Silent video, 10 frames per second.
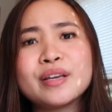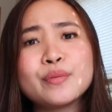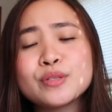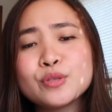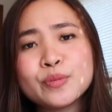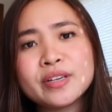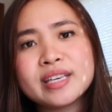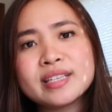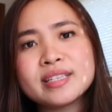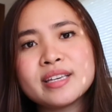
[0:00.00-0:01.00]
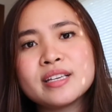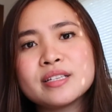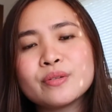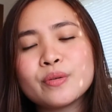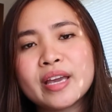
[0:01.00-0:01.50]
was super easy.
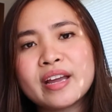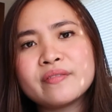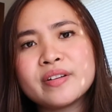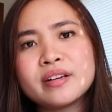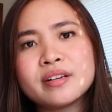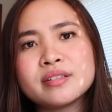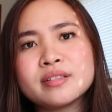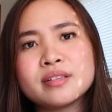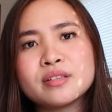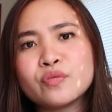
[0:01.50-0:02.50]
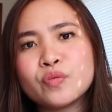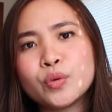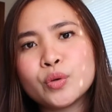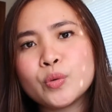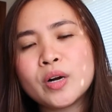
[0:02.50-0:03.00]
So Canva has this
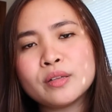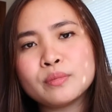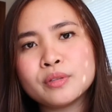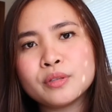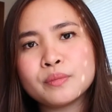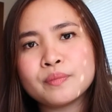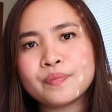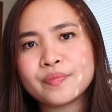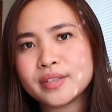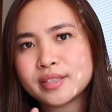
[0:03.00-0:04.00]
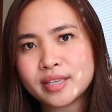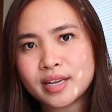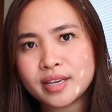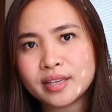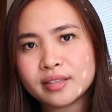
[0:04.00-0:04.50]
photo album
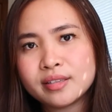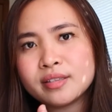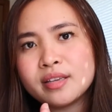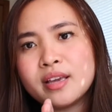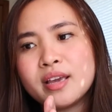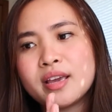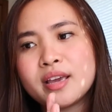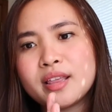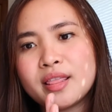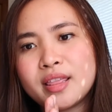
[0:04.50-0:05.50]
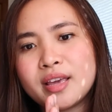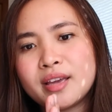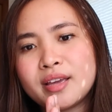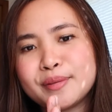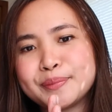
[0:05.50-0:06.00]
designs, and
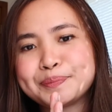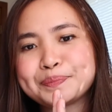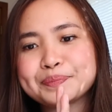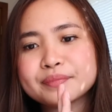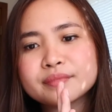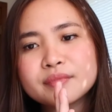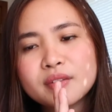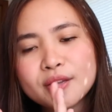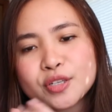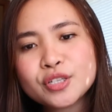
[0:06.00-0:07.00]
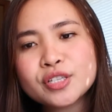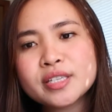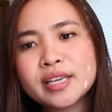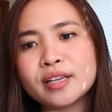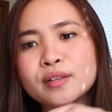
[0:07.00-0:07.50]
then
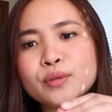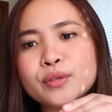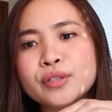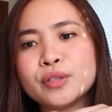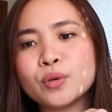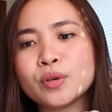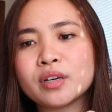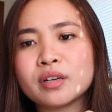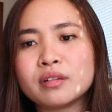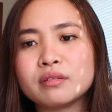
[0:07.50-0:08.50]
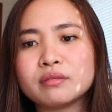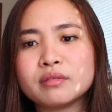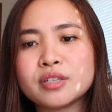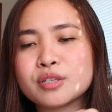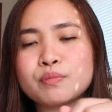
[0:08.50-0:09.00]
just include
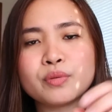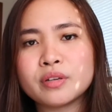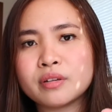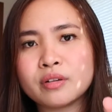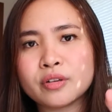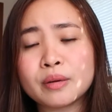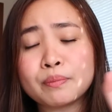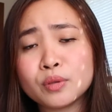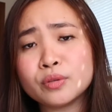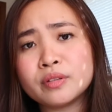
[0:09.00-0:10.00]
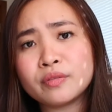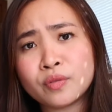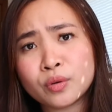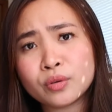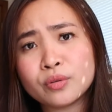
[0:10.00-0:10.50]
just put on or upload
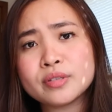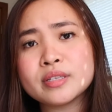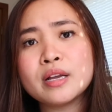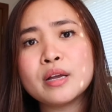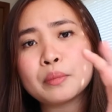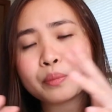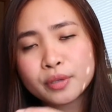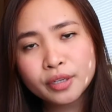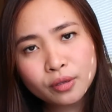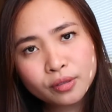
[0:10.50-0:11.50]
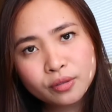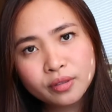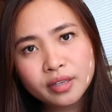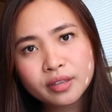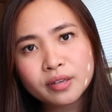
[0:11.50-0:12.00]
photos, put it all
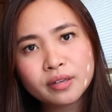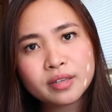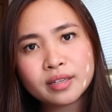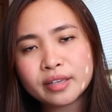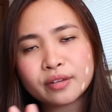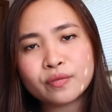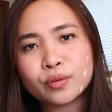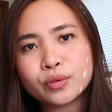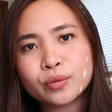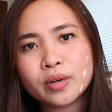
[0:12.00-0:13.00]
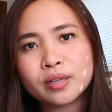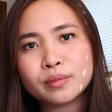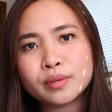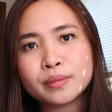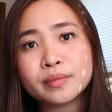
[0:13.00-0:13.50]
together in like a photo
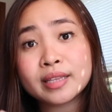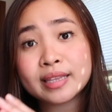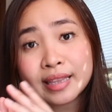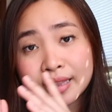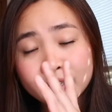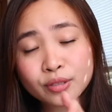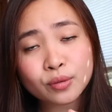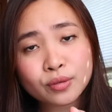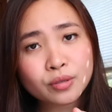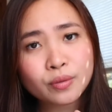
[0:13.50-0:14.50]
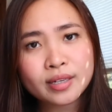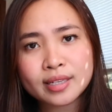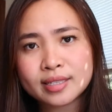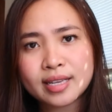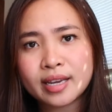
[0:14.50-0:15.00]
album. There's also a
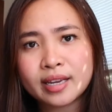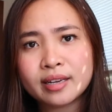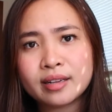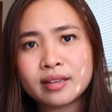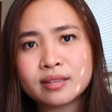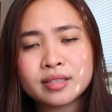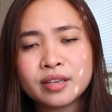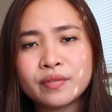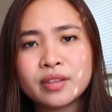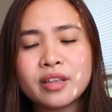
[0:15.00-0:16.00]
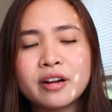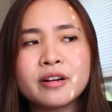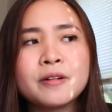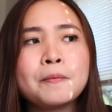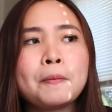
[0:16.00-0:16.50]
design that's given
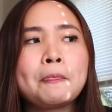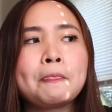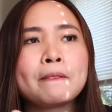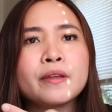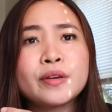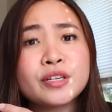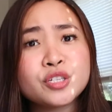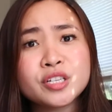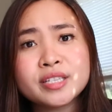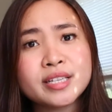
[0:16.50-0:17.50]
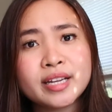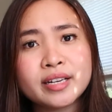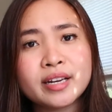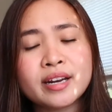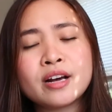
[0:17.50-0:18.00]
there. You can just
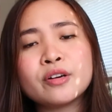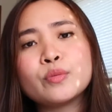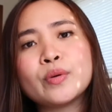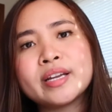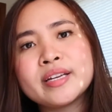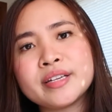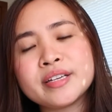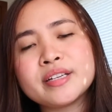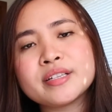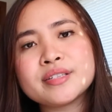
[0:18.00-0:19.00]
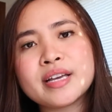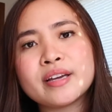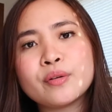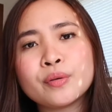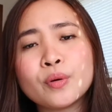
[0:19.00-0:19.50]
edit it out. What I did is I
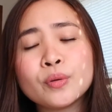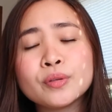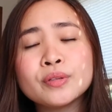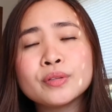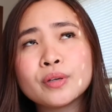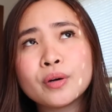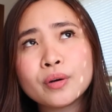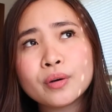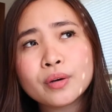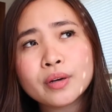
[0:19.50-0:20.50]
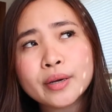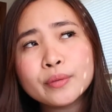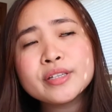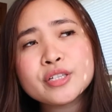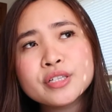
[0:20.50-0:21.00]

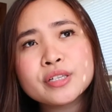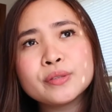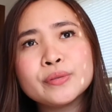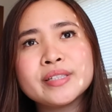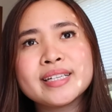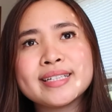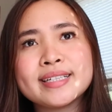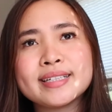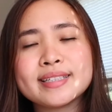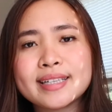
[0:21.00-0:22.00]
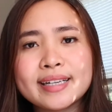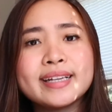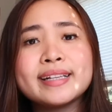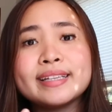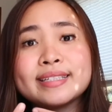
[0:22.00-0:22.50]
only just included
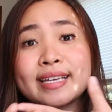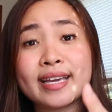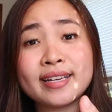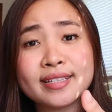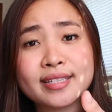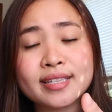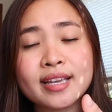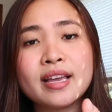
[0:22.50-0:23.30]
technically text